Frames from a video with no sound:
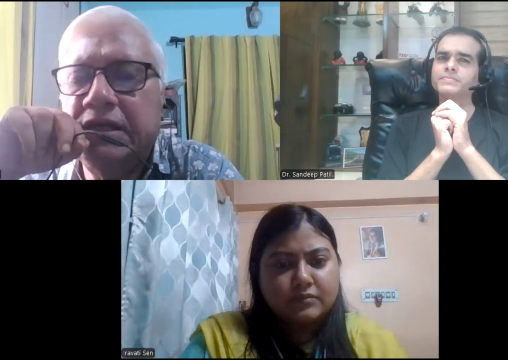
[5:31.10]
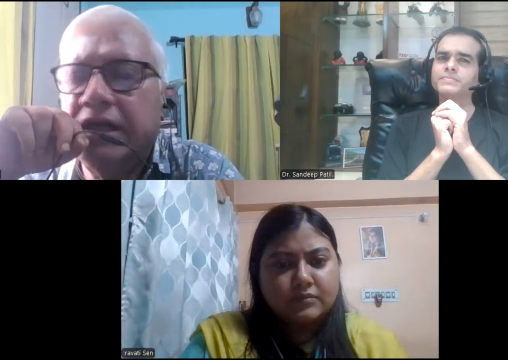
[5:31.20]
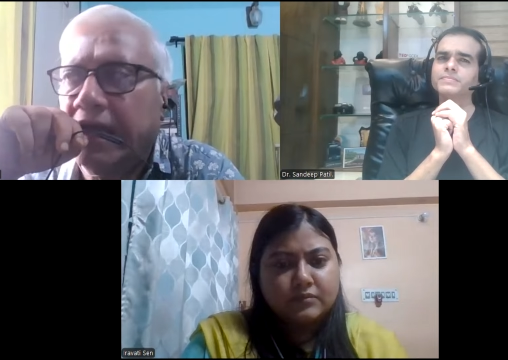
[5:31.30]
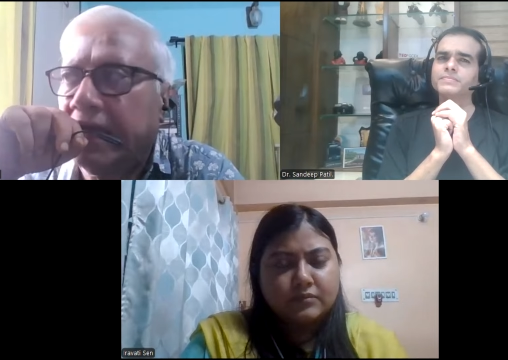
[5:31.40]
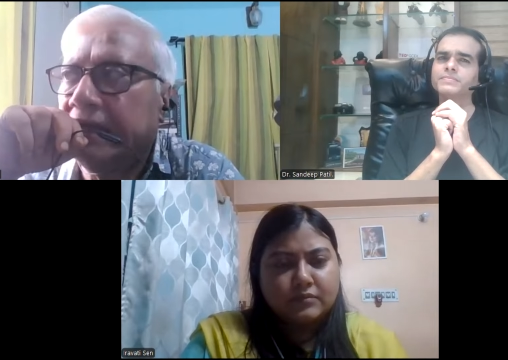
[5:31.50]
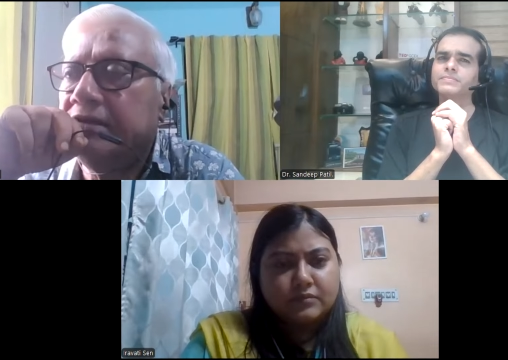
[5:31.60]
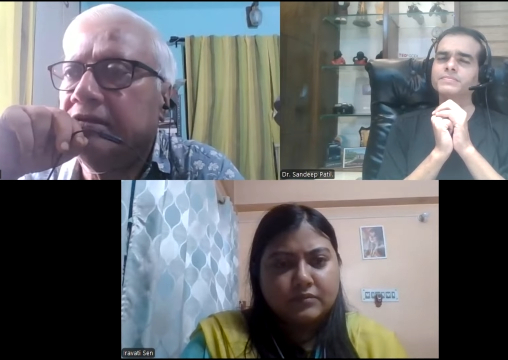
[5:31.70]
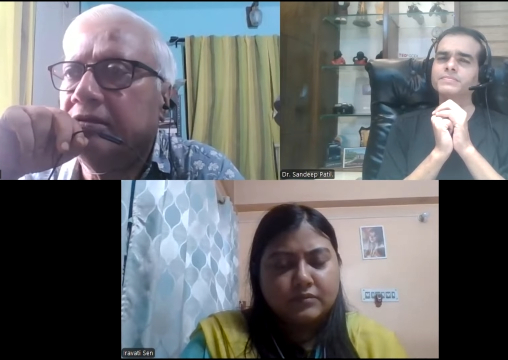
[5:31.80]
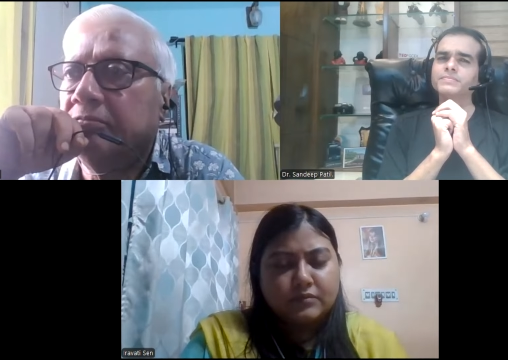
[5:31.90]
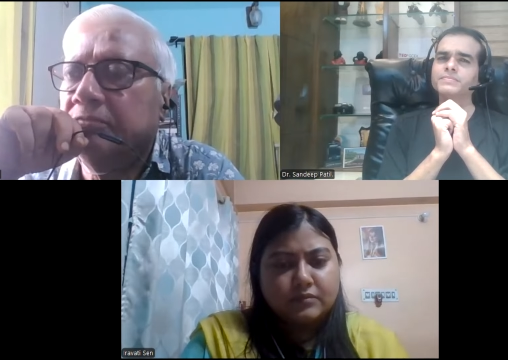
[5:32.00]
Speaker 1: and
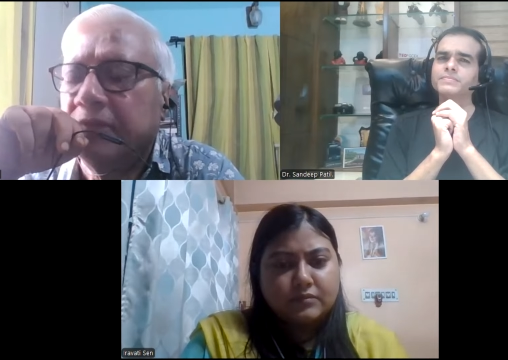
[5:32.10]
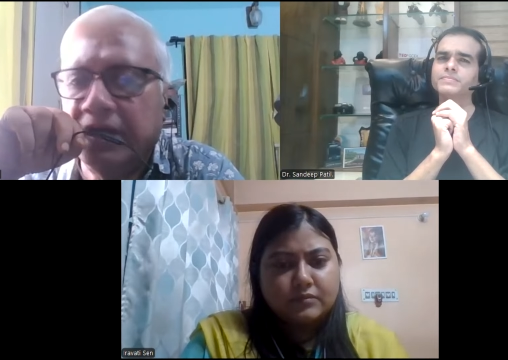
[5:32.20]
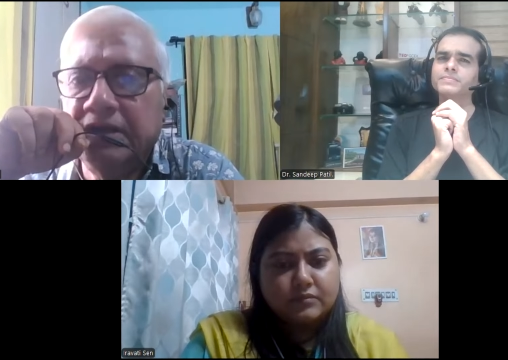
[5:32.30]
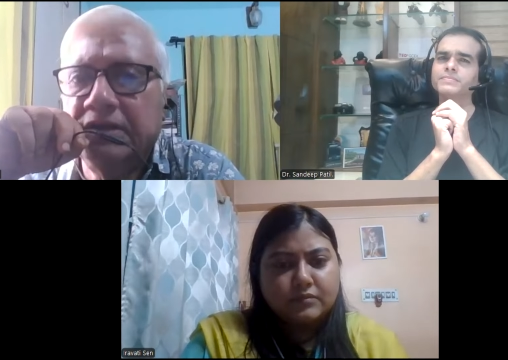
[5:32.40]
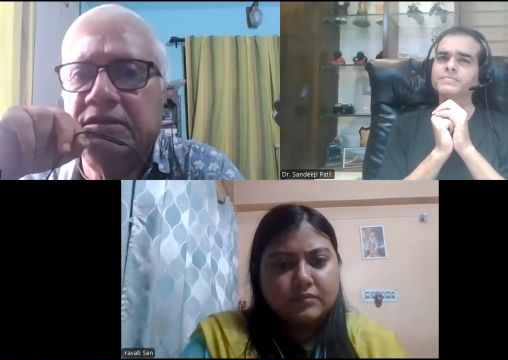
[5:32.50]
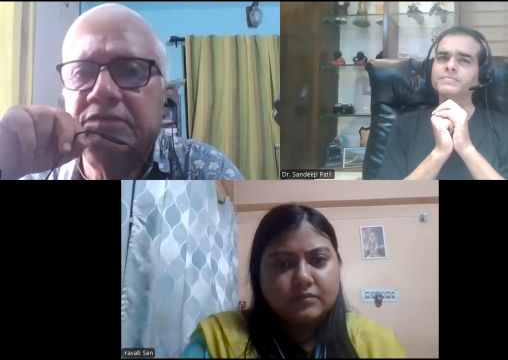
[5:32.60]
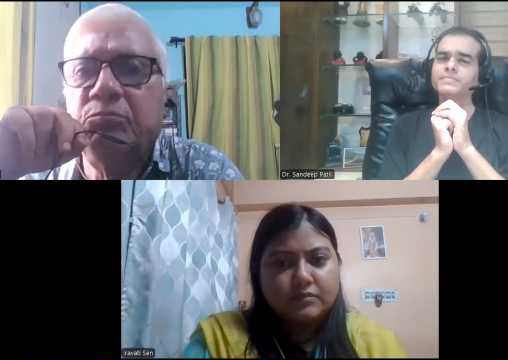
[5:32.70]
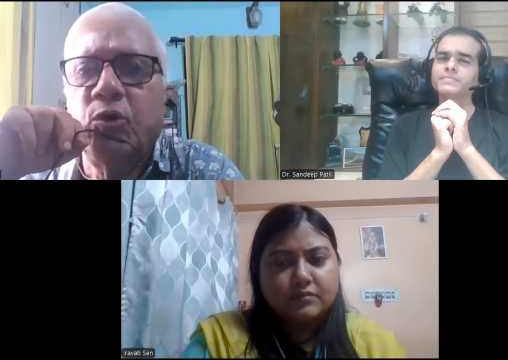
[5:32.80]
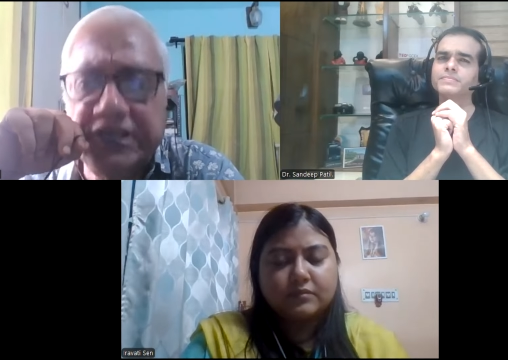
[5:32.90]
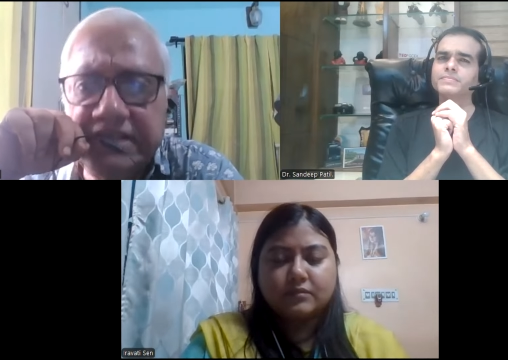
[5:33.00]
um,
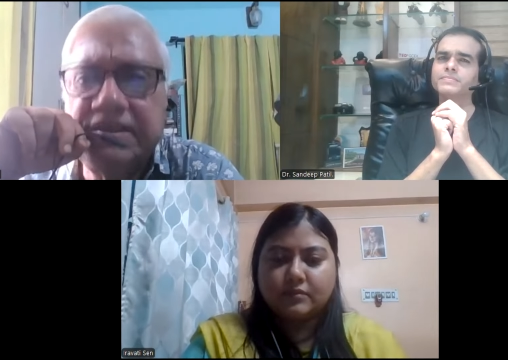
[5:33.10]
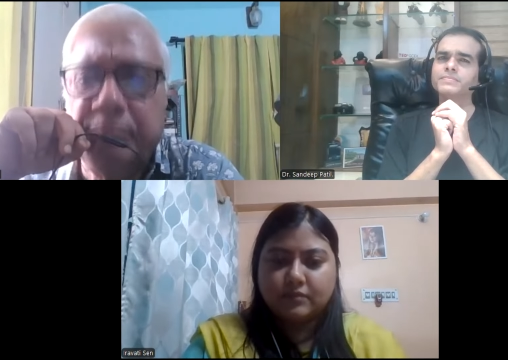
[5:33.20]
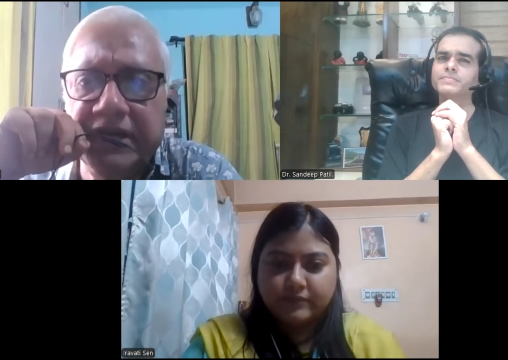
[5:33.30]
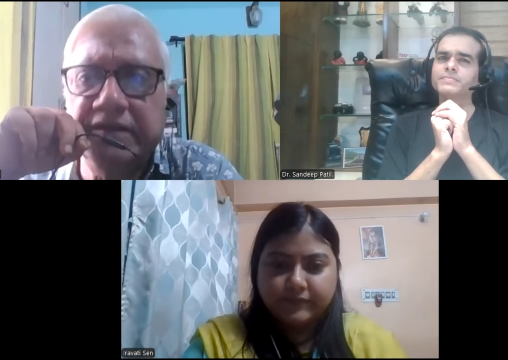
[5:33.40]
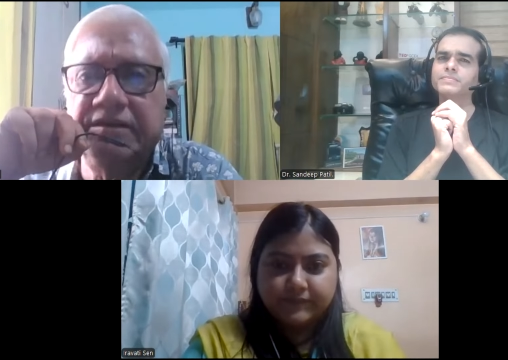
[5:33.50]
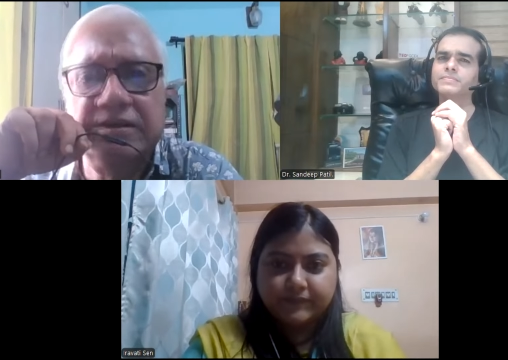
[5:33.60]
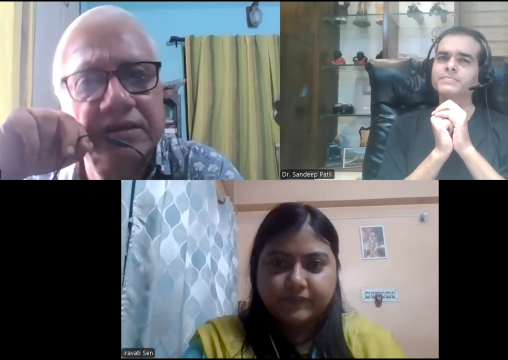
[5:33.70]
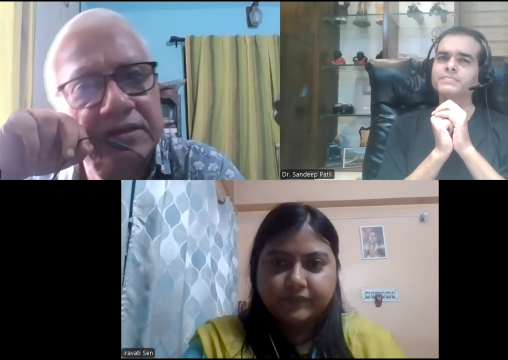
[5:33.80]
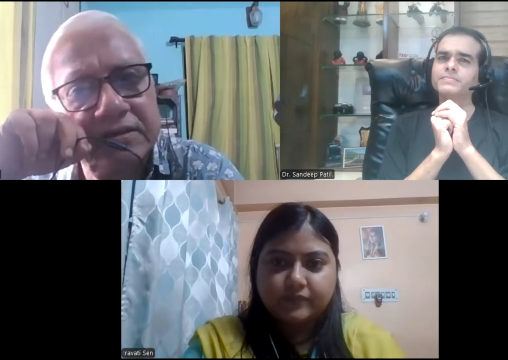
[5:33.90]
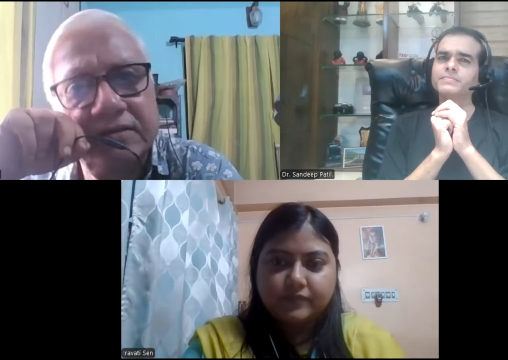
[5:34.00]
more disciplined.
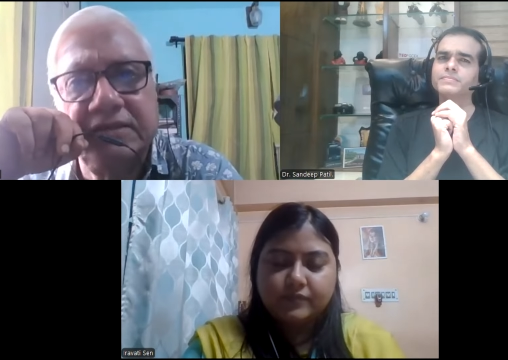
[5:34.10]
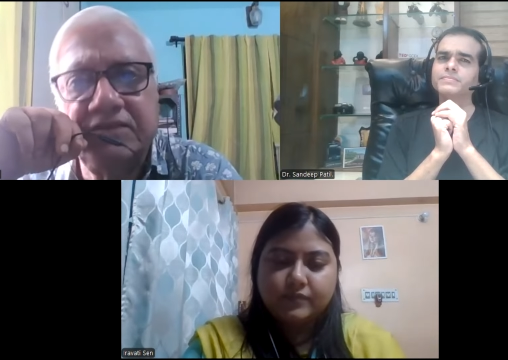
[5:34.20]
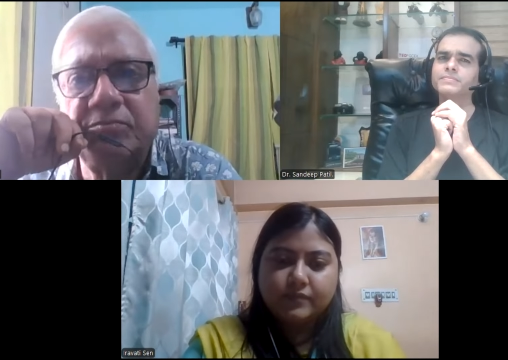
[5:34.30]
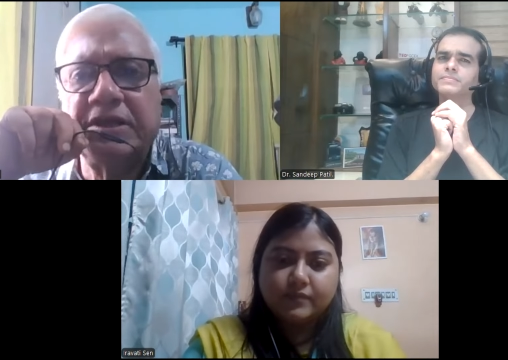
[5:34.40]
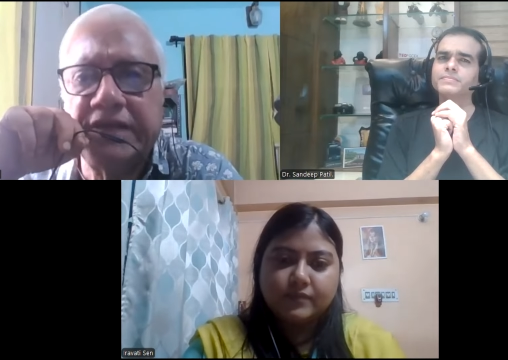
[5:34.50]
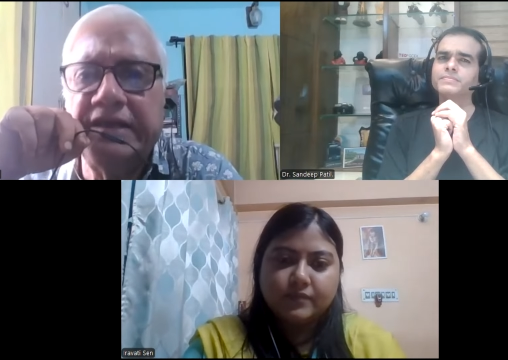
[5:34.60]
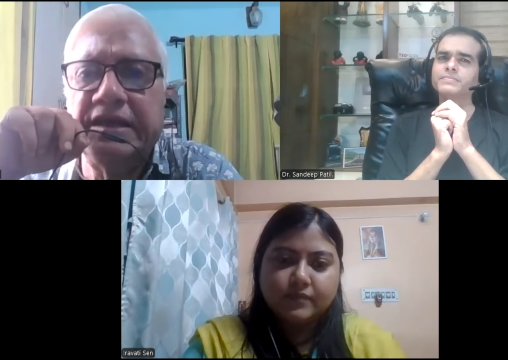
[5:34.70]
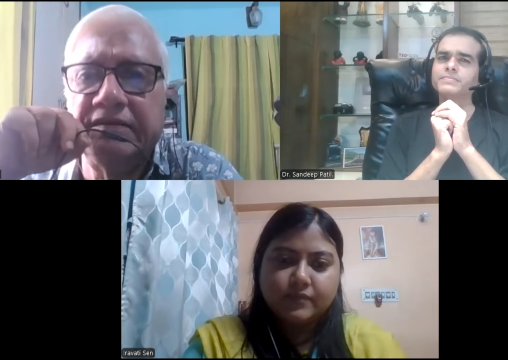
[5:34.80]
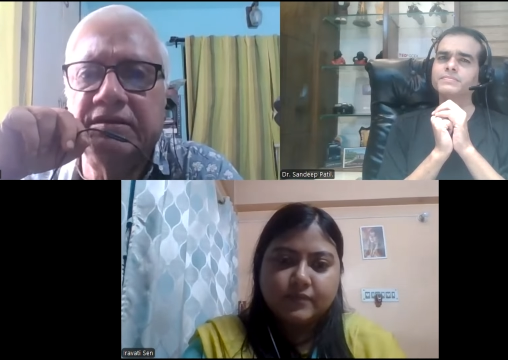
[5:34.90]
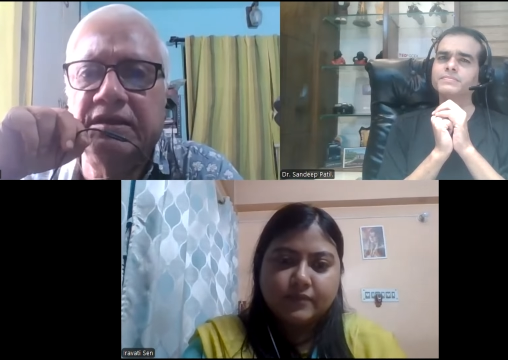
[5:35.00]
This much I
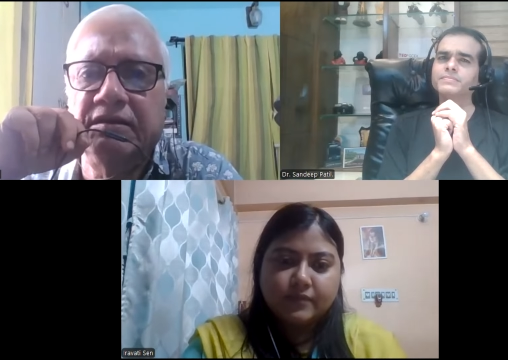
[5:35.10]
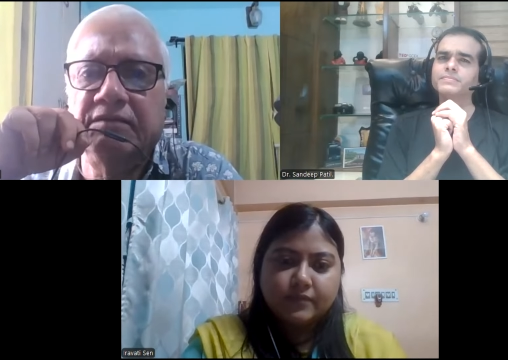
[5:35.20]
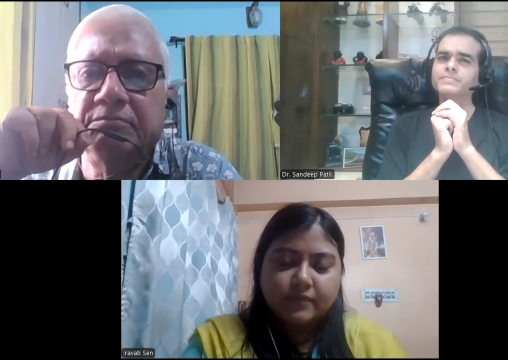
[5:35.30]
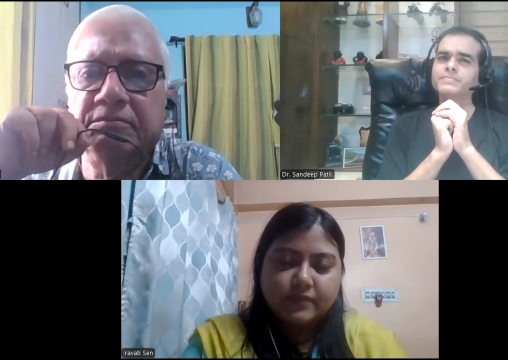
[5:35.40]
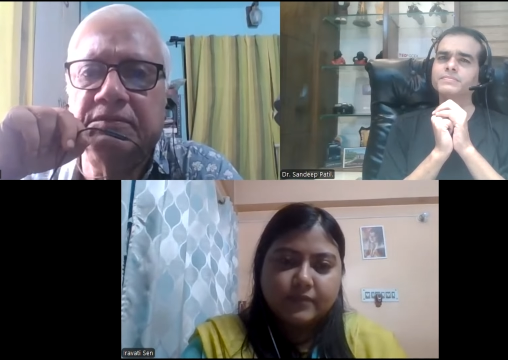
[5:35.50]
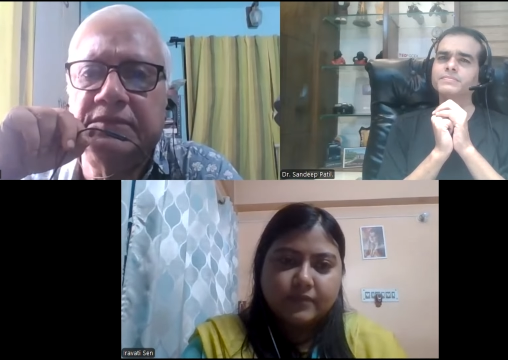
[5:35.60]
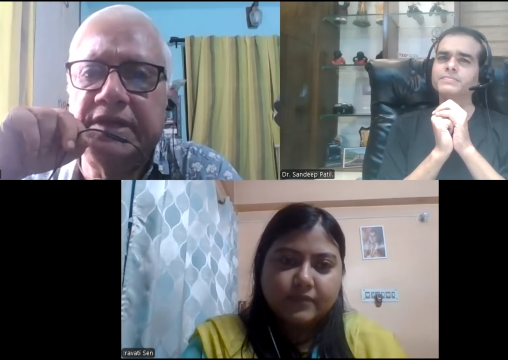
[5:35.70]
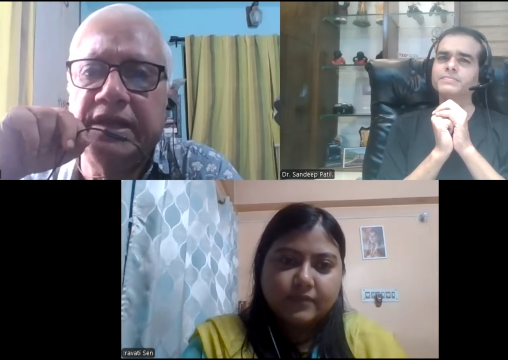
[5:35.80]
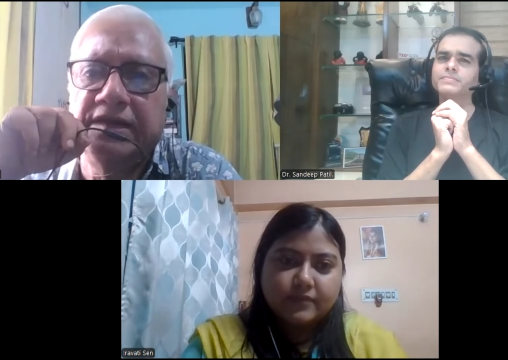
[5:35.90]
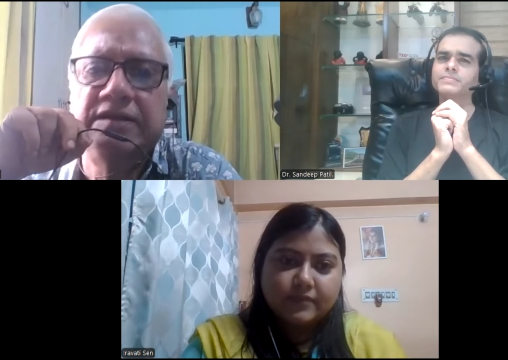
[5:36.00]
can um,
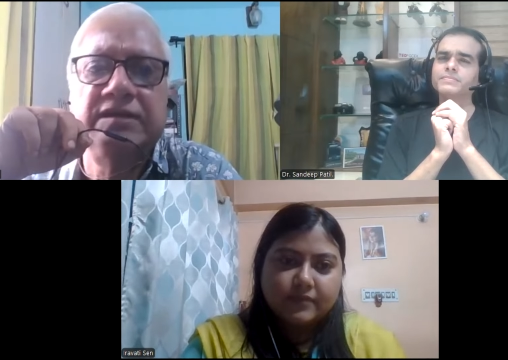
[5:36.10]
tell.